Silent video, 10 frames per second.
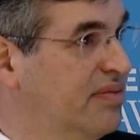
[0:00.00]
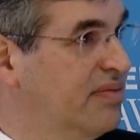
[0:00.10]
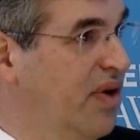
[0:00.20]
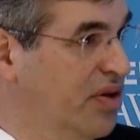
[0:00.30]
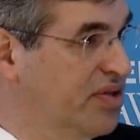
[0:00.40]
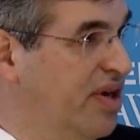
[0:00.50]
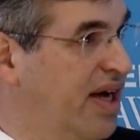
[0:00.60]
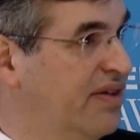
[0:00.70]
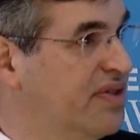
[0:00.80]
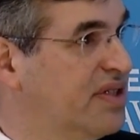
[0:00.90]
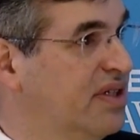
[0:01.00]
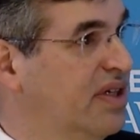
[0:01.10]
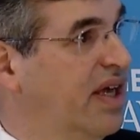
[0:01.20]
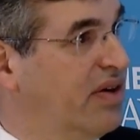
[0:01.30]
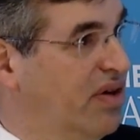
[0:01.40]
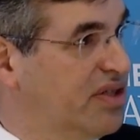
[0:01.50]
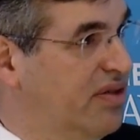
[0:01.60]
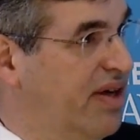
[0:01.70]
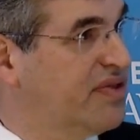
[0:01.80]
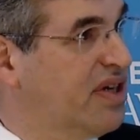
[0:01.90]
motor drives and
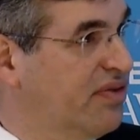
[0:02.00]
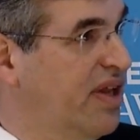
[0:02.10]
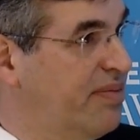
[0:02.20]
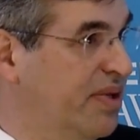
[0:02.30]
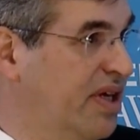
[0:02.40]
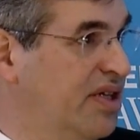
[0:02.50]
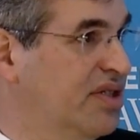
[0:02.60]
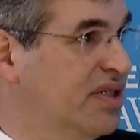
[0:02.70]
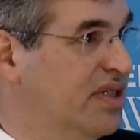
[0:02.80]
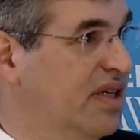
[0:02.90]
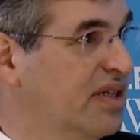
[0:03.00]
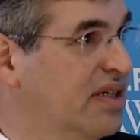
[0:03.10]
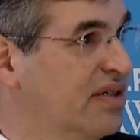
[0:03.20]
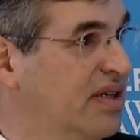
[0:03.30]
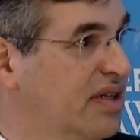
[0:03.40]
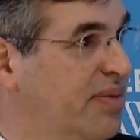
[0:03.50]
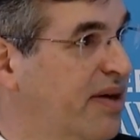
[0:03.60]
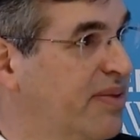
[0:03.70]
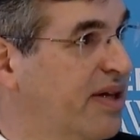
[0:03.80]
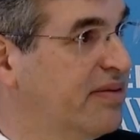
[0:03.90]
also have several applications in the
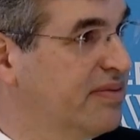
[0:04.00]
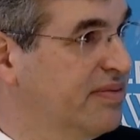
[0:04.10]
pipeline.